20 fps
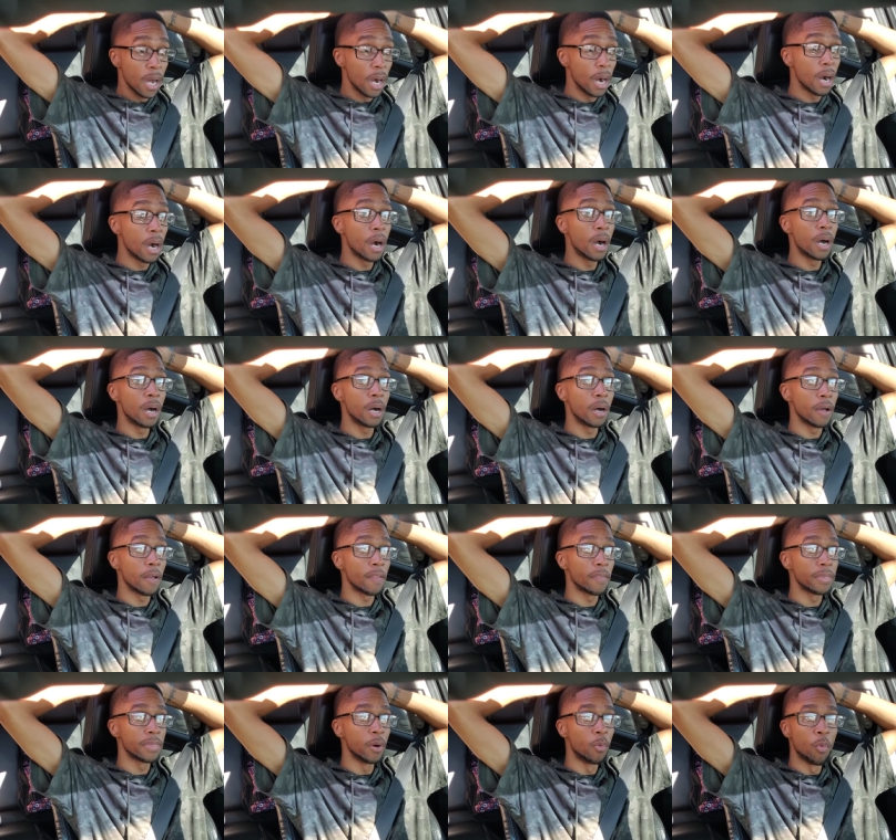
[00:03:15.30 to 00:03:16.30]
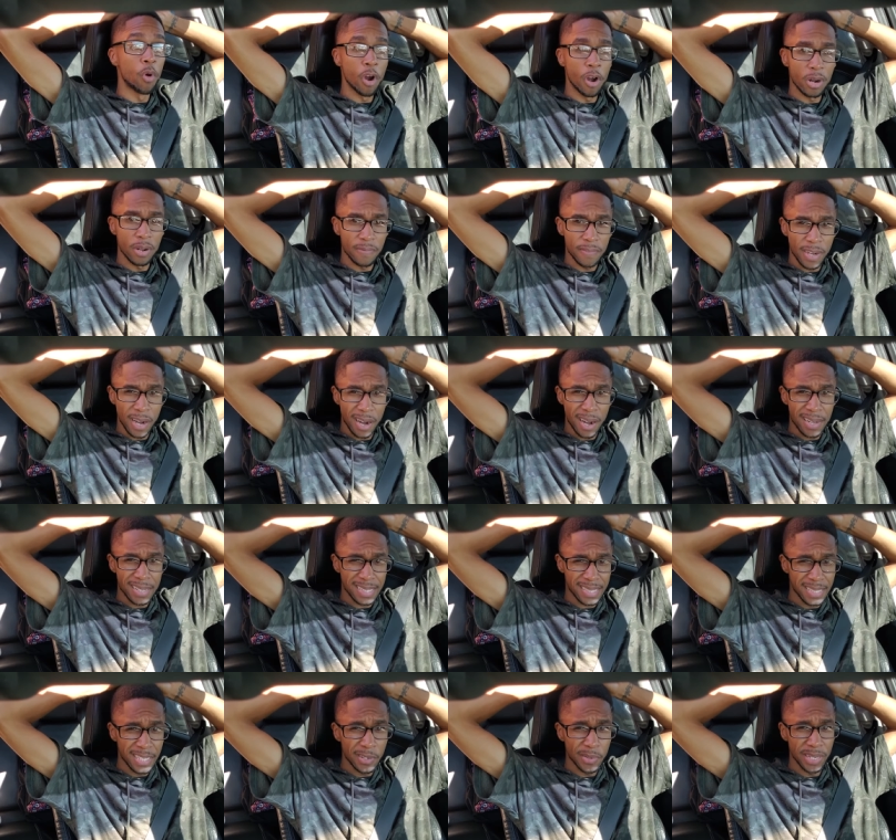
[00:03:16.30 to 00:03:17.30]
uh, the word of
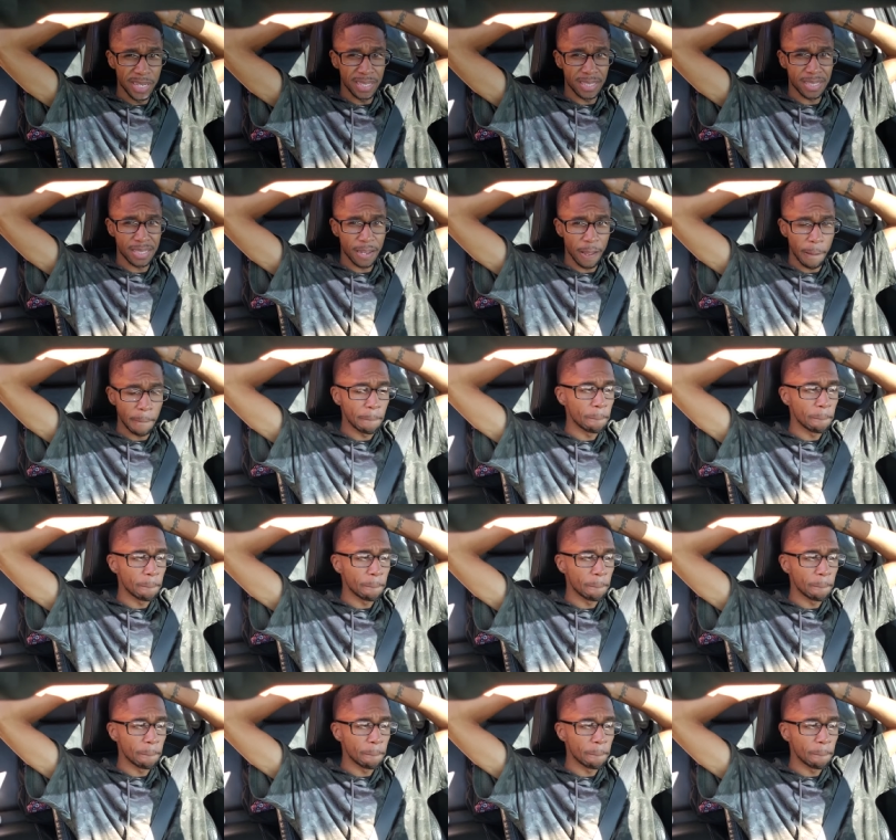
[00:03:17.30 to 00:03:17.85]
God serious.